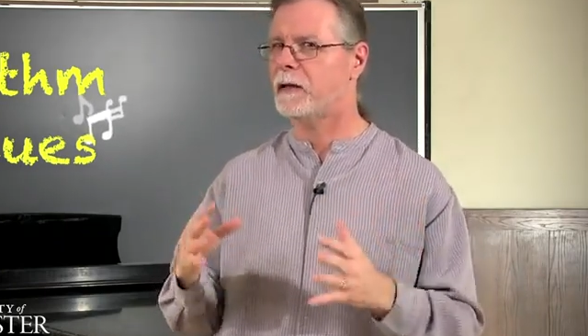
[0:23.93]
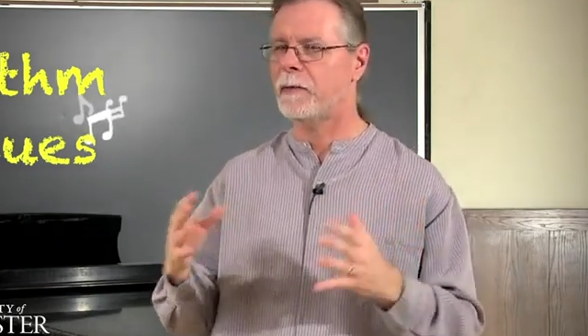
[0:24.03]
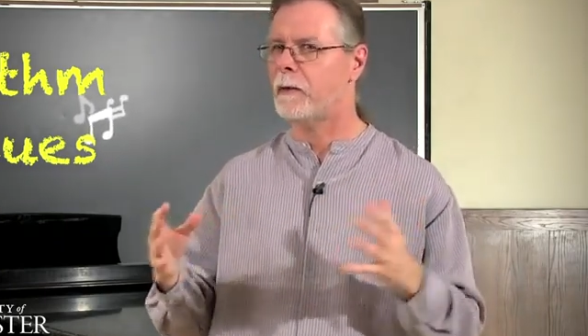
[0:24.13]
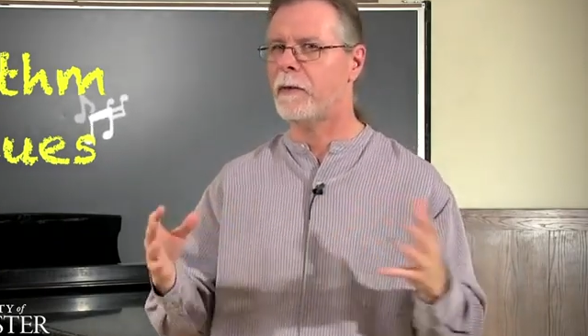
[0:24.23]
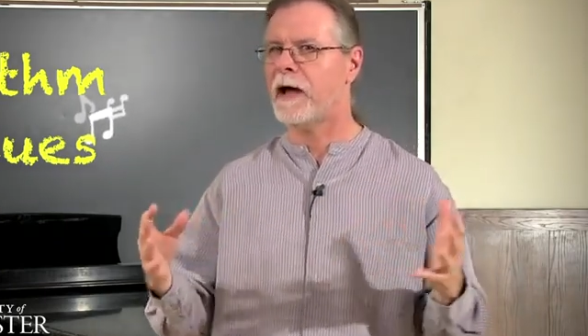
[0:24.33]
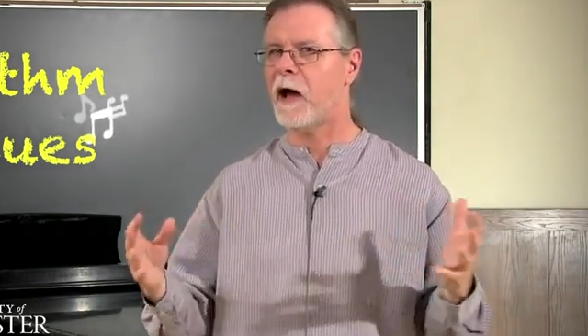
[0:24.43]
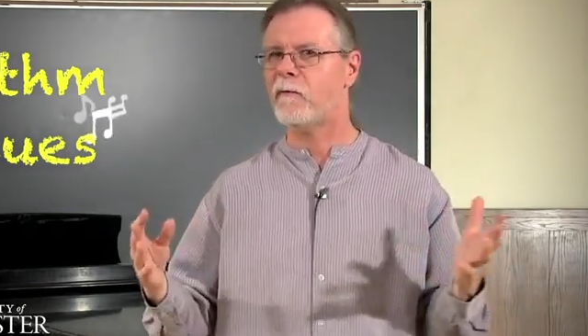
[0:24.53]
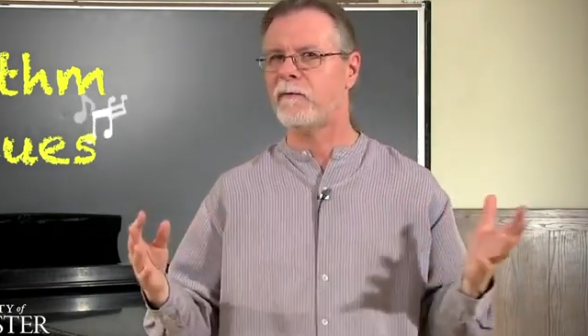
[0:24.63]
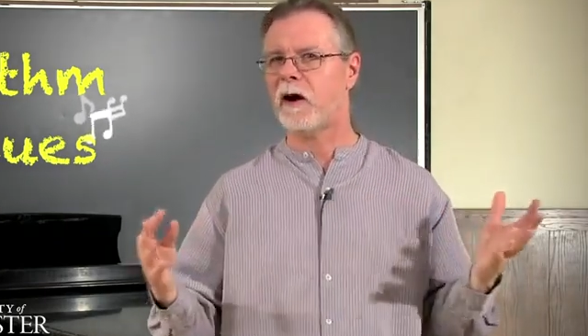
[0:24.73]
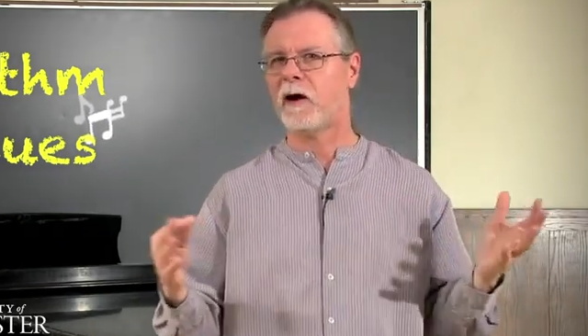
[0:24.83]
limited by
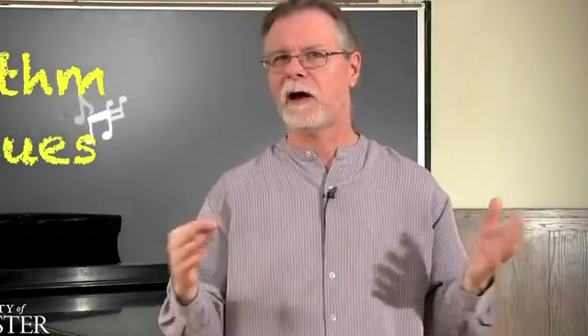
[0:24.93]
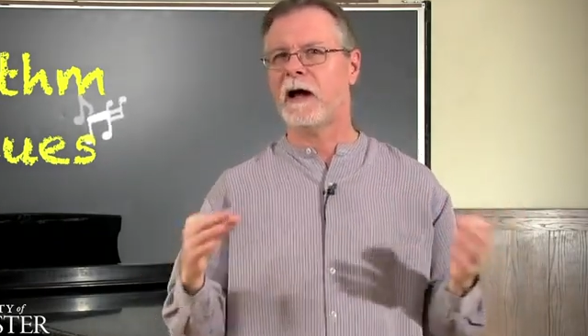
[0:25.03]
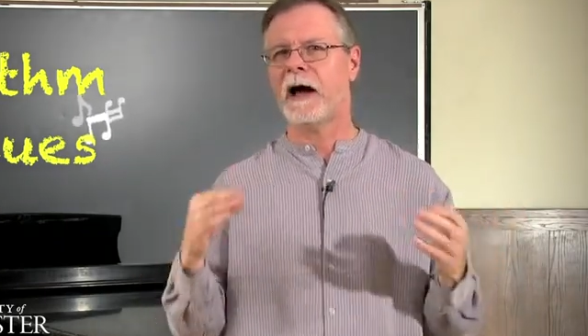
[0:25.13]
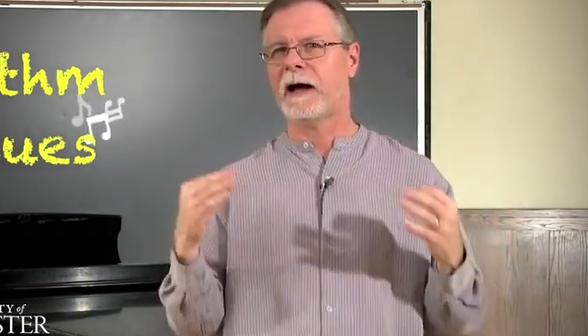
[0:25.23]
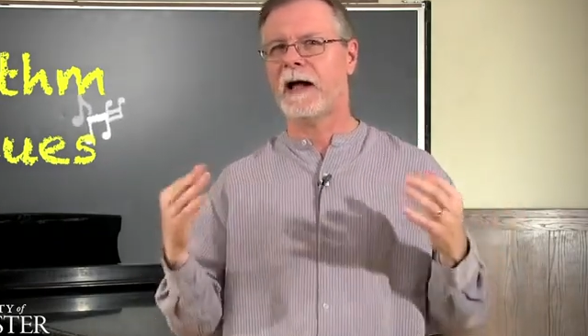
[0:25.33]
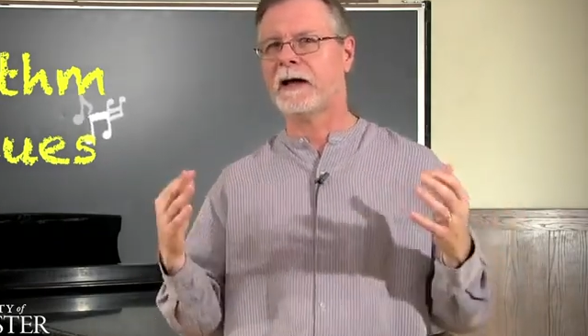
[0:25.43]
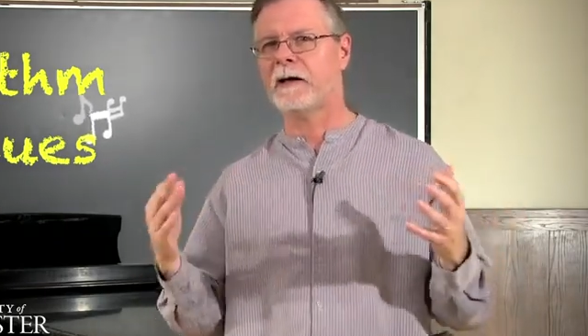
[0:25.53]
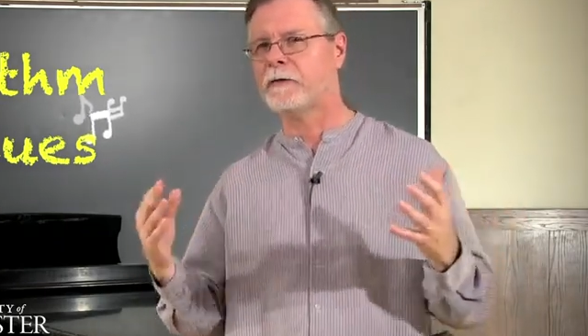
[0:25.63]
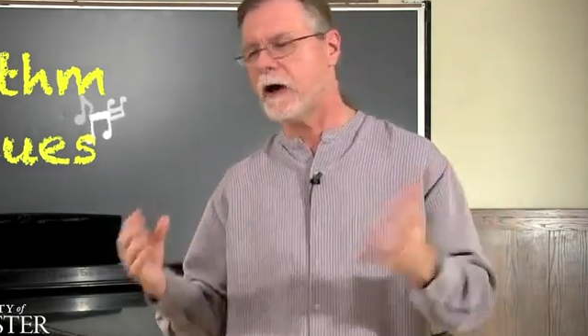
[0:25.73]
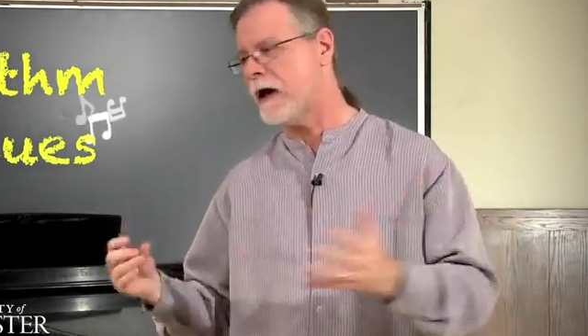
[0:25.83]
how far a guy
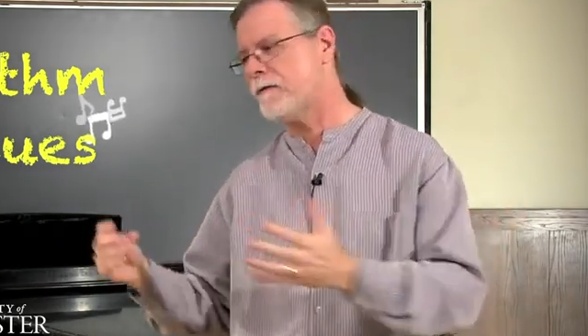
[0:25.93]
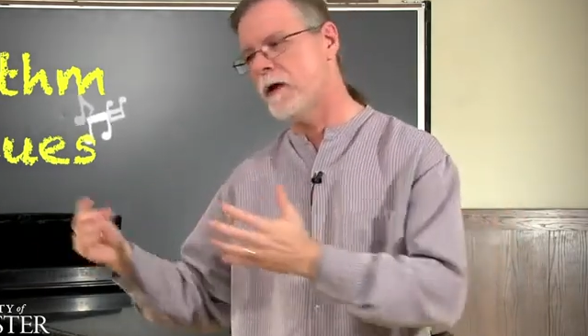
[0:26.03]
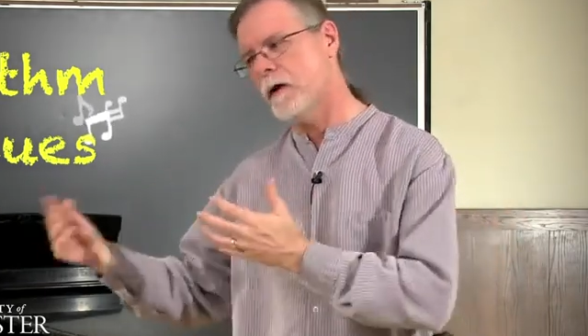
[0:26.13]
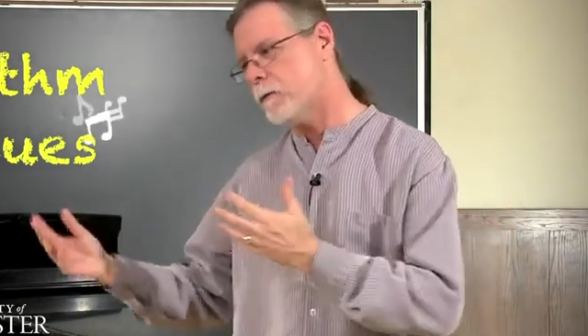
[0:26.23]
could drive